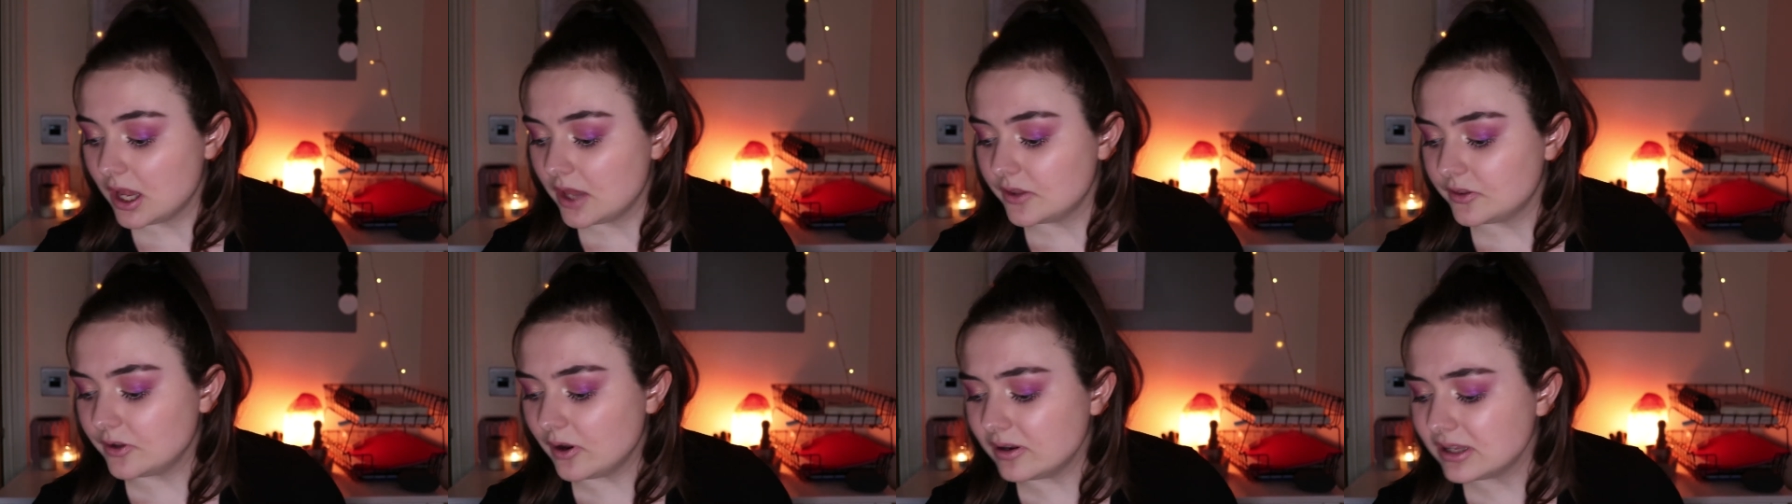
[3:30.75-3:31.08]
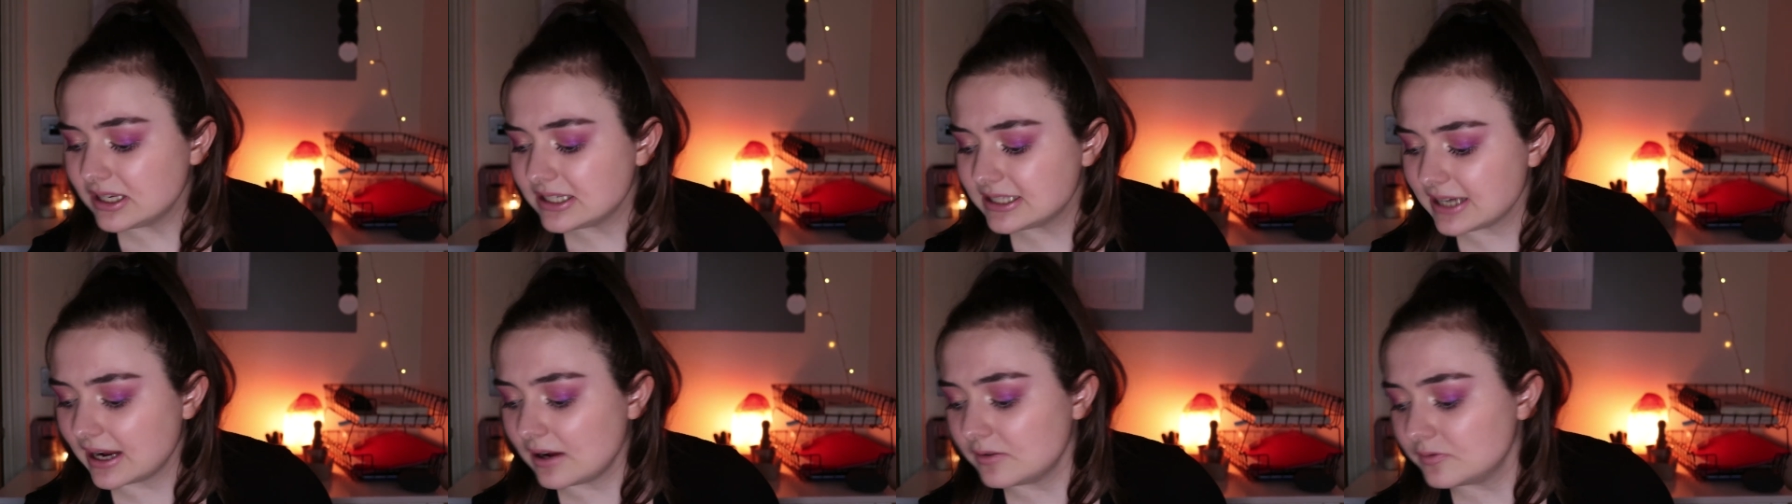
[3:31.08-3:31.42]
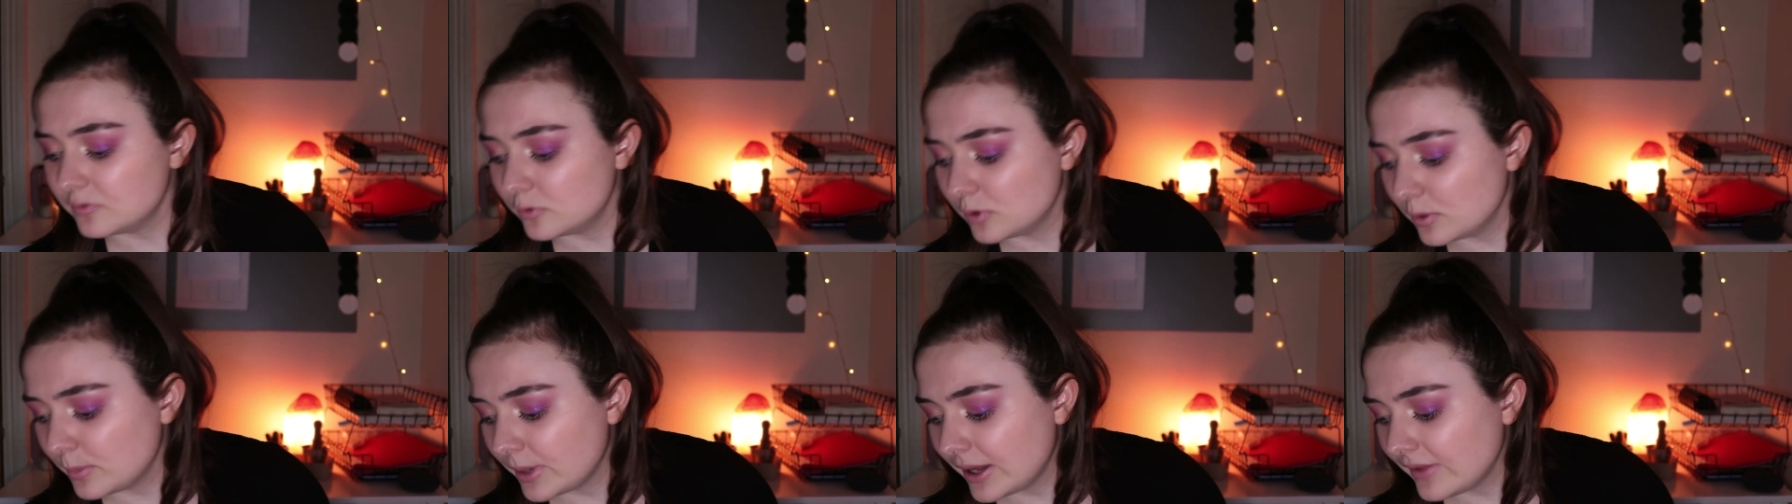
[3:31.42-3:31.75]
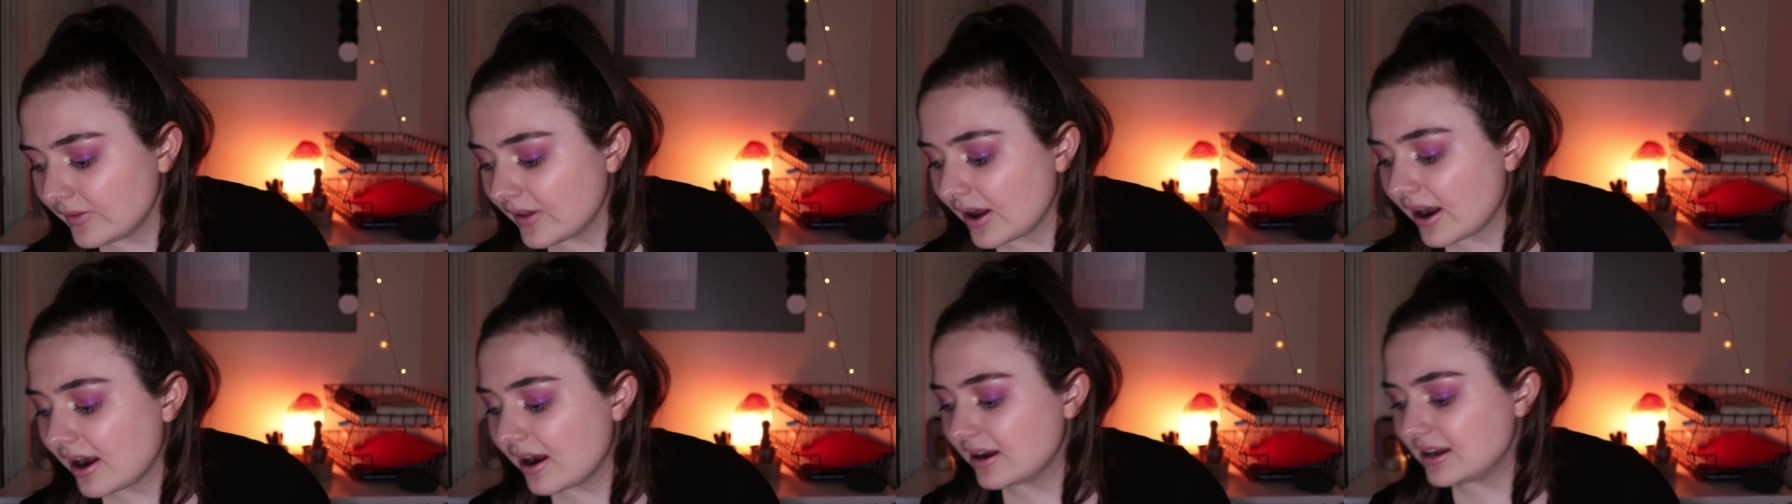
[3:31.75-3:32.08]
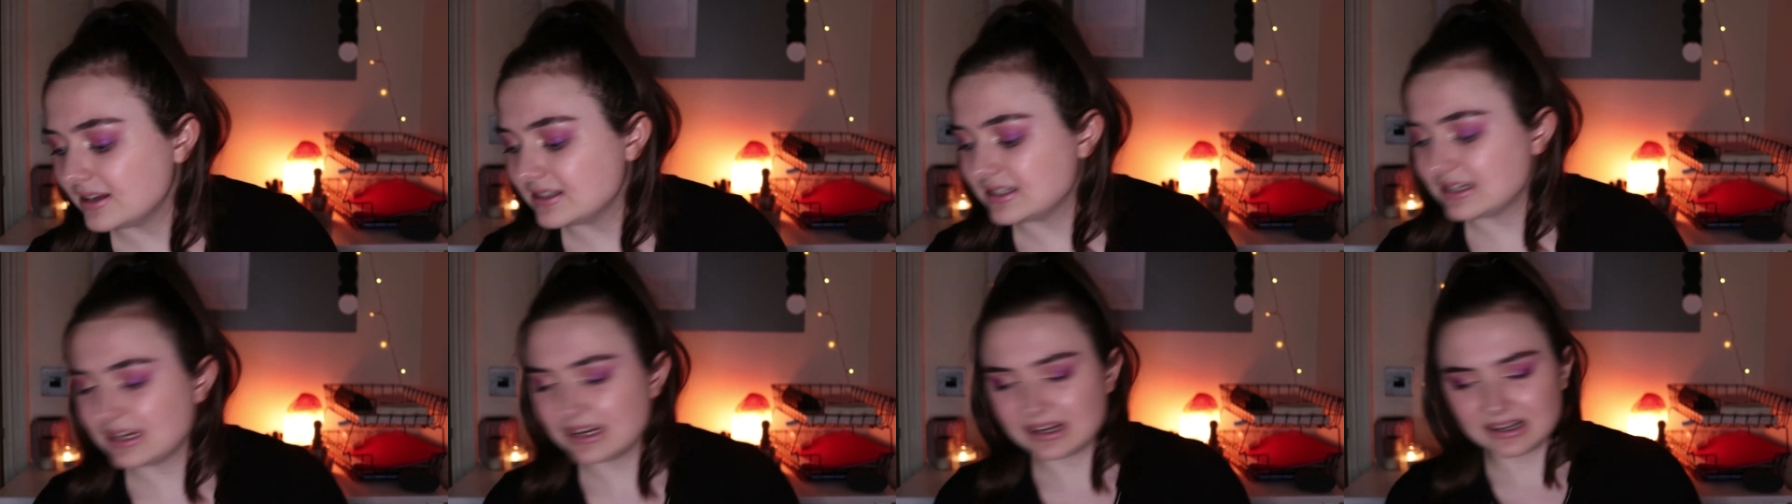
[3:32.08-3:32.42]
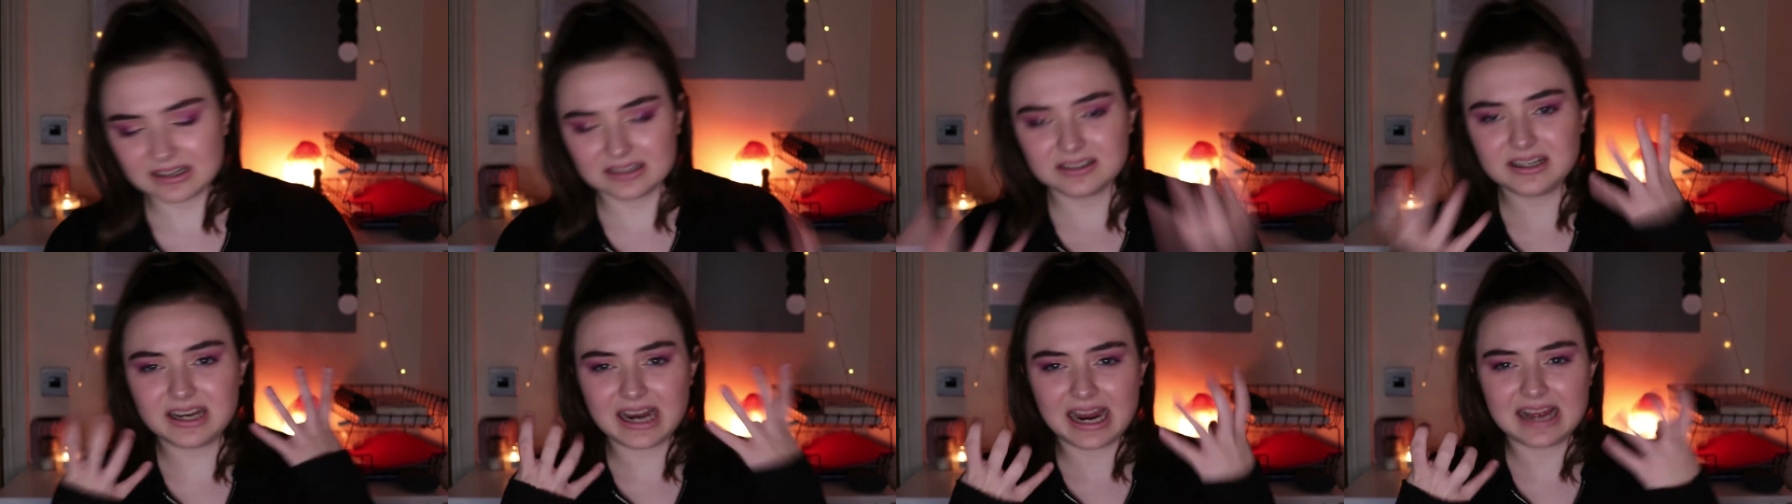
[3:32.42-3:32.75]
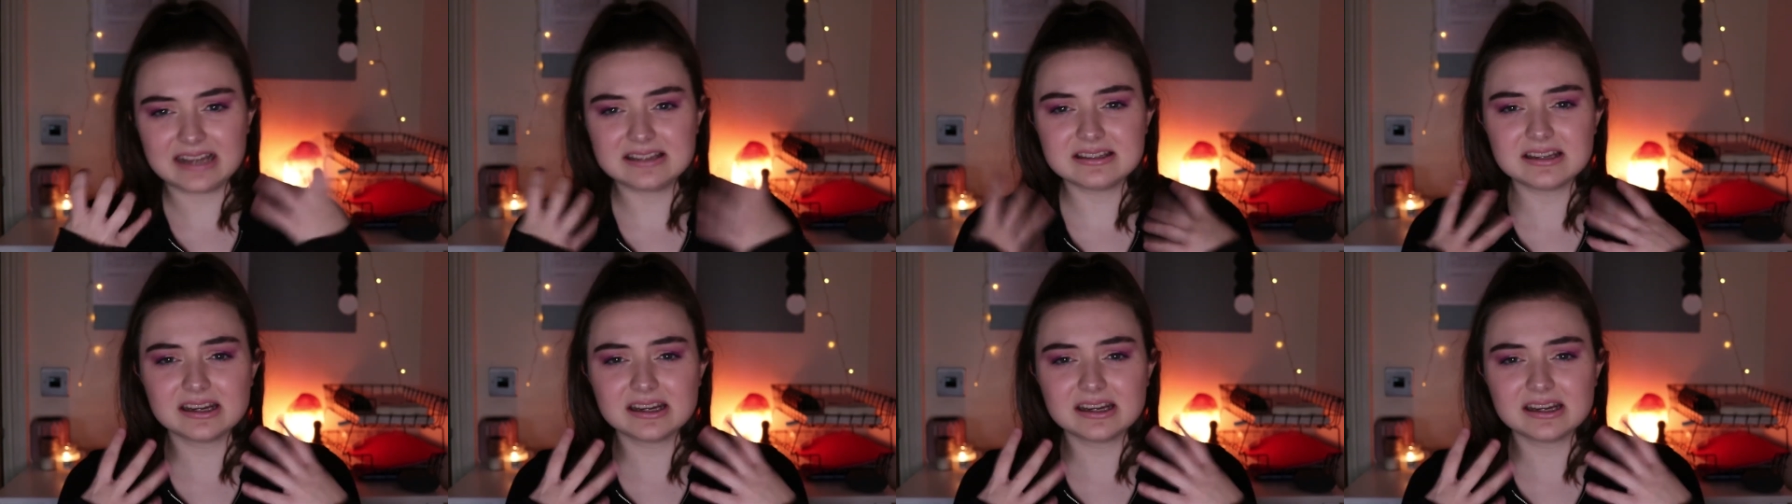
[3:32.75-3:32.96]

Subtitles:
The only downfall about that is it has